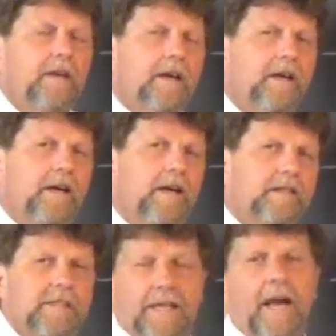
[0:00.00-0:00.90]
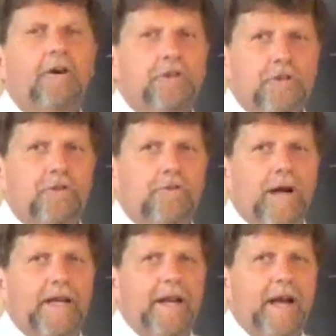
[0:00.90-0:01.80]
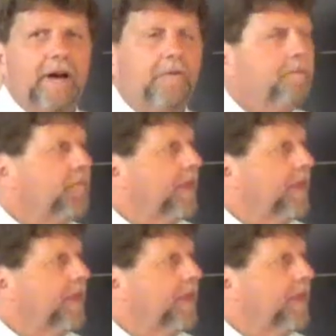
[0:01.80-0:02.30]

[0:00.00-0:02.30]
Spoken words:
to Calc 2 right now.